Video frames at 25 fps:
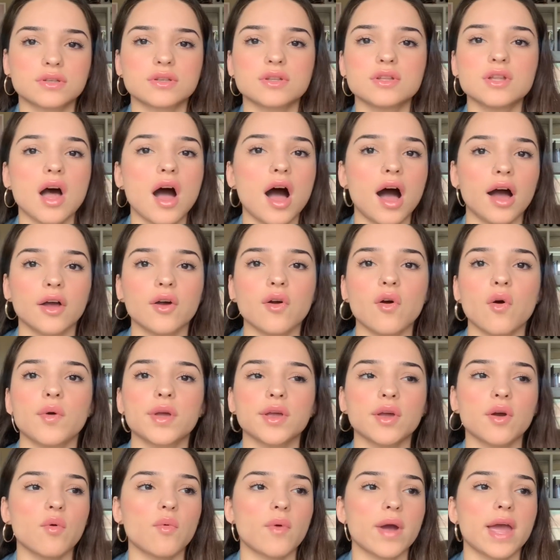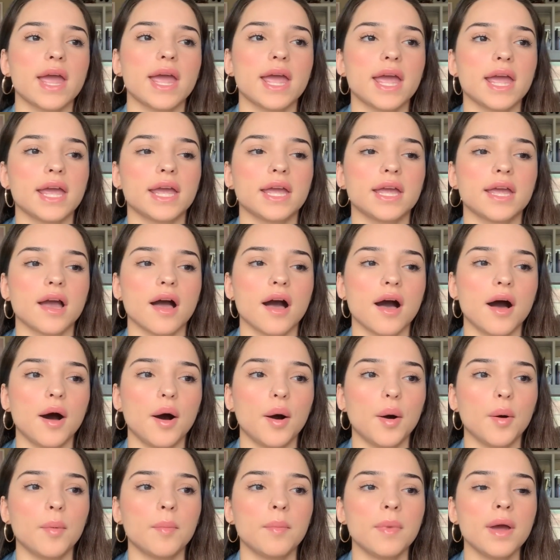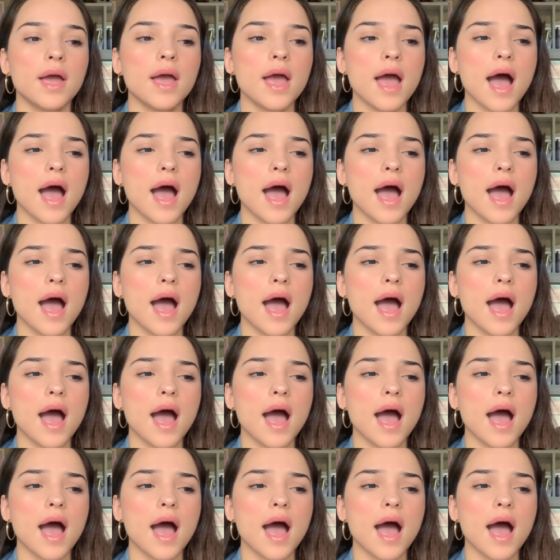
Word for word: not going away. I